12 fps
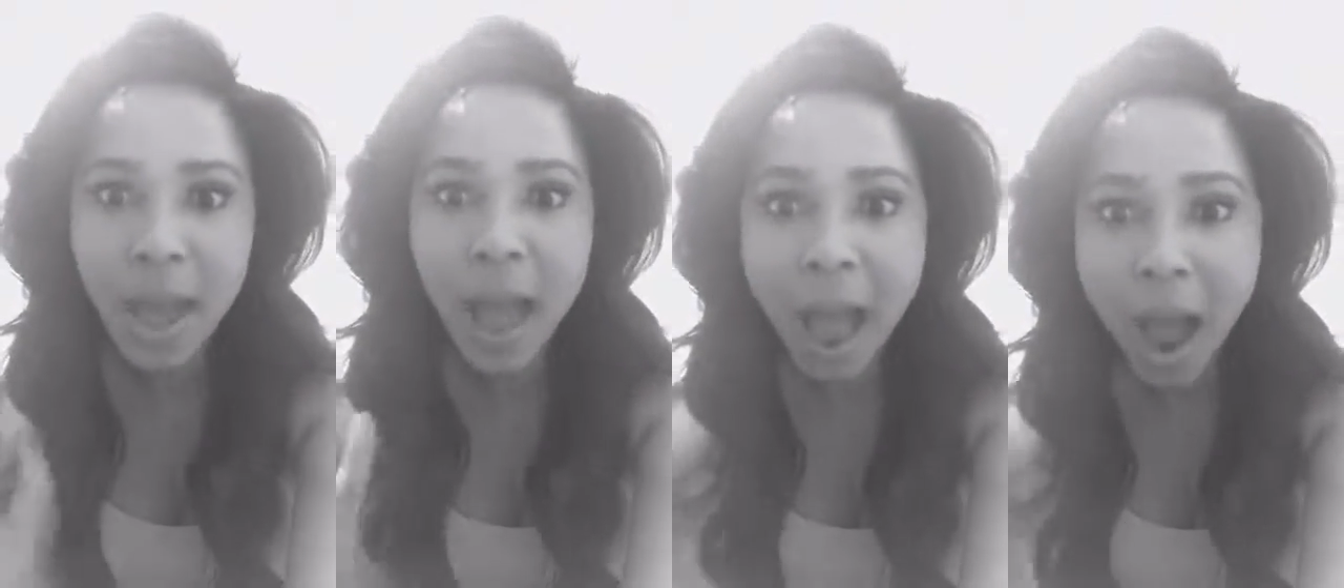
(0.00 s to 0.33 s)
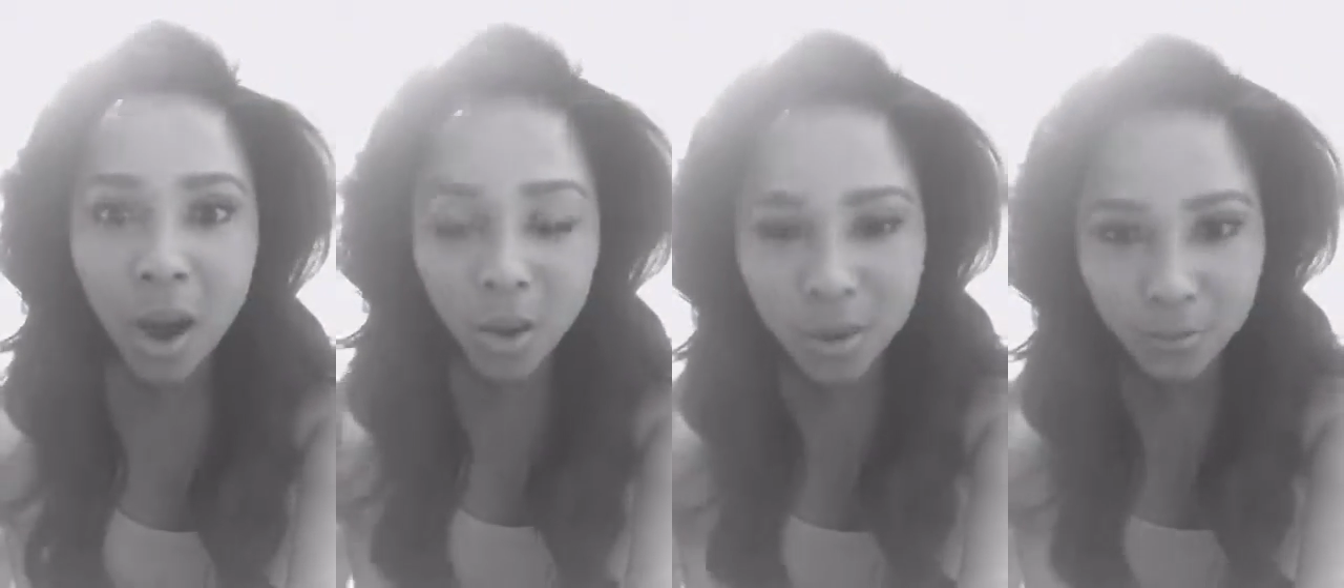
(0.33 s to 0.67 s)

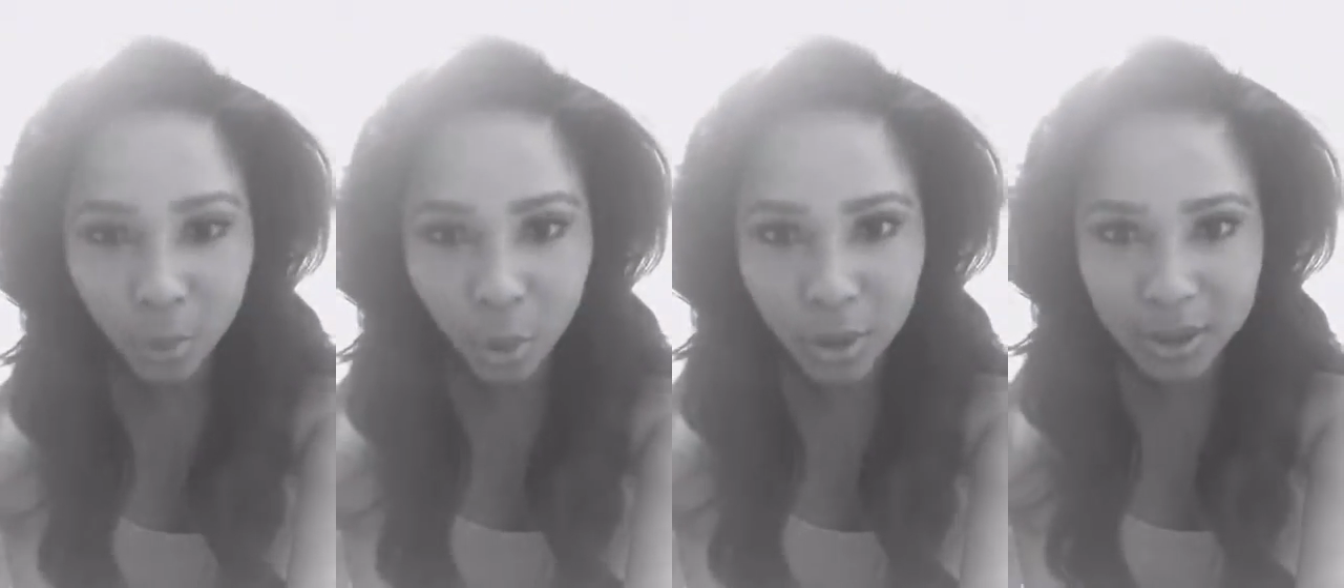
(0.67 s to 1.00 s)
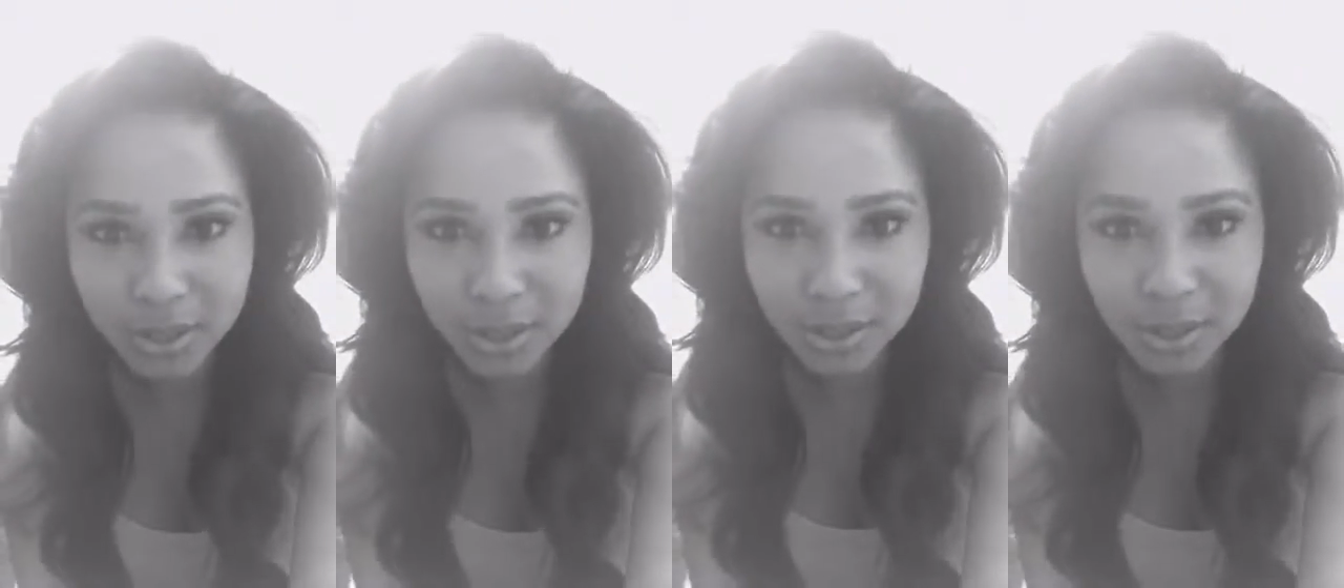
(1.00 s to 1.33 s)
how
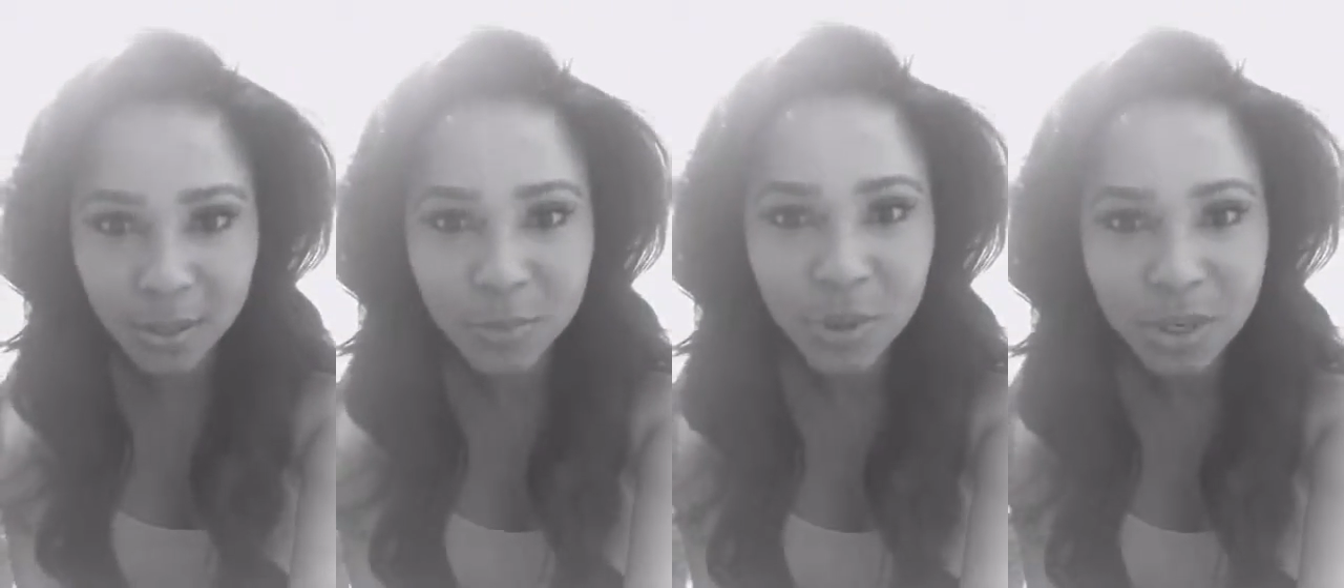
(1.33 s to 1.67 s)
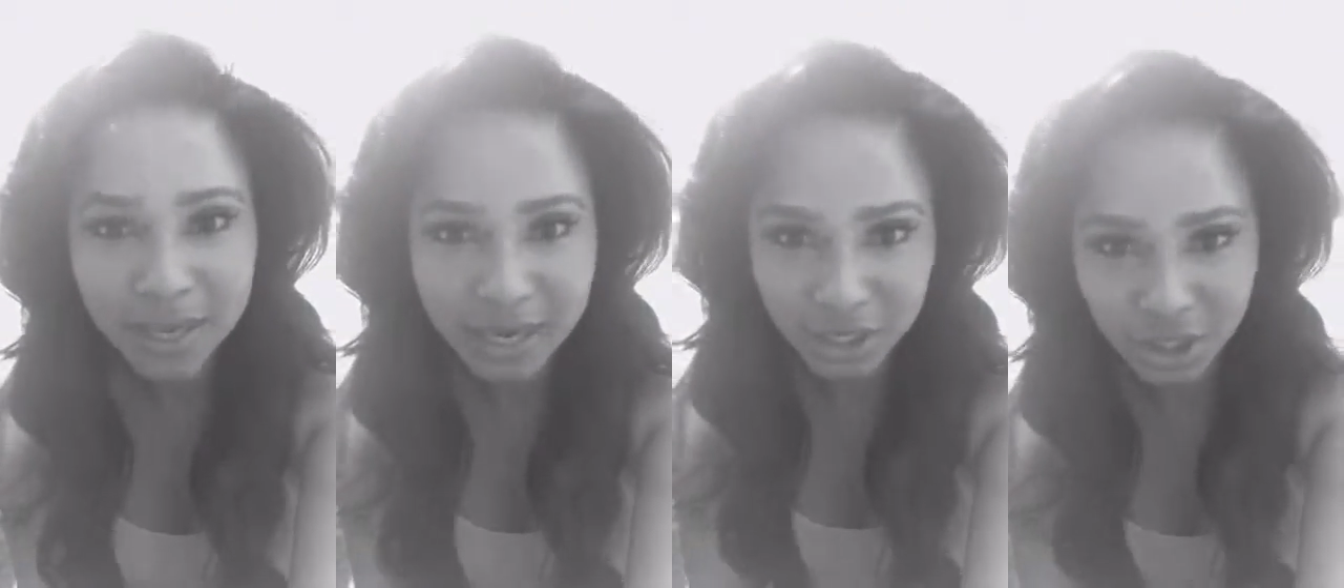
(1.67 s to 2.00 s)
important
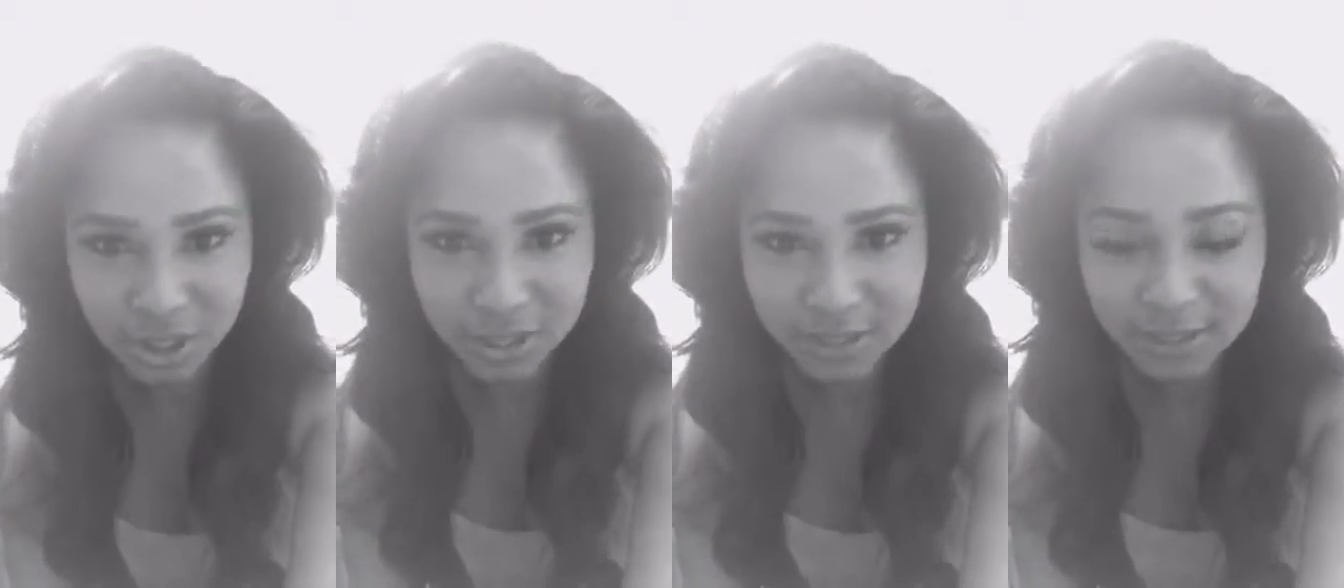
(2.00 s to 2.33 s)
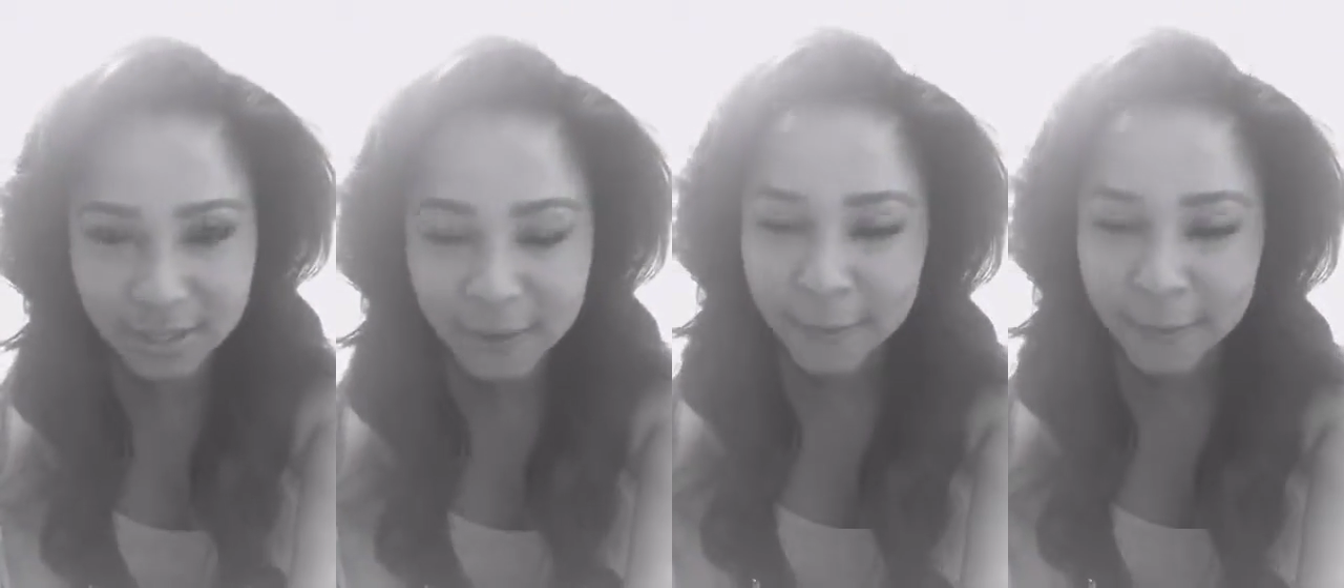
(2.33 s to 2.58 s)
communication is.